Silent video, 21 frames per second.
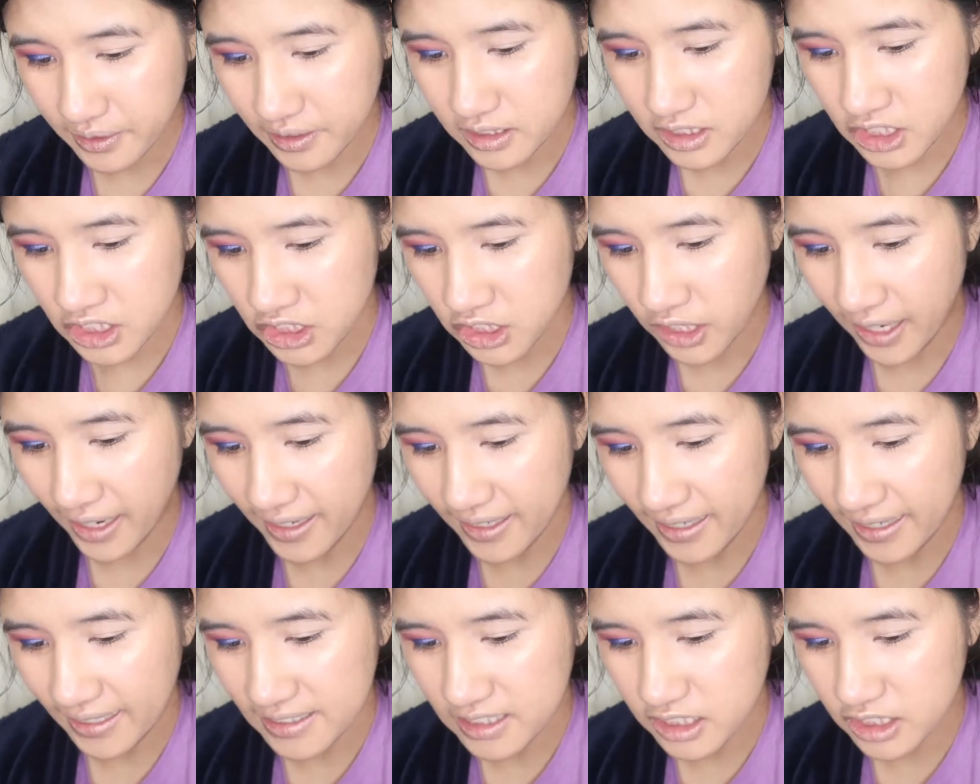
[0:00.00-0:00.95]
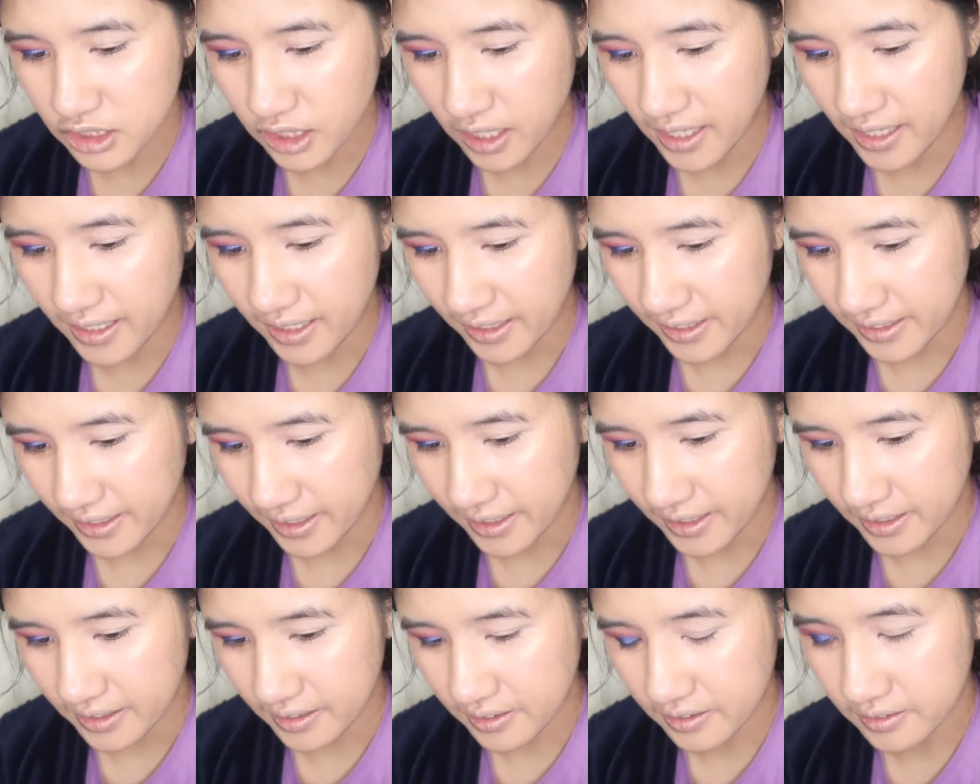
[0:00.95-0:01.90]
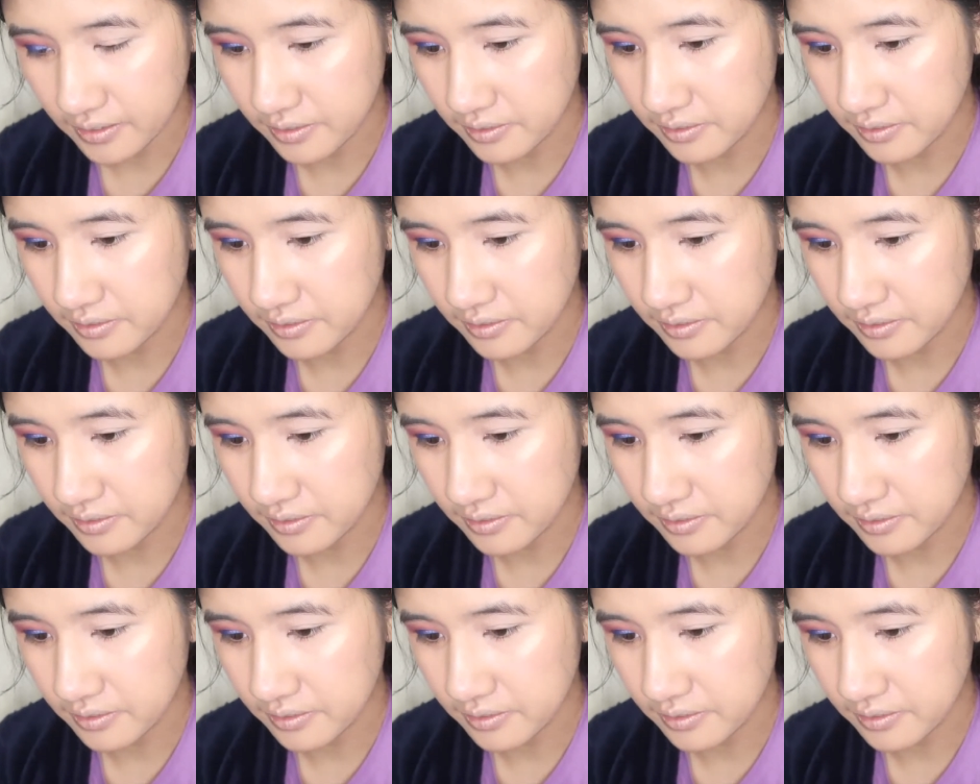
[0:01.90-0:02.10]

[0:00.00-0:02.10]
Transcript: gonna try as dry again.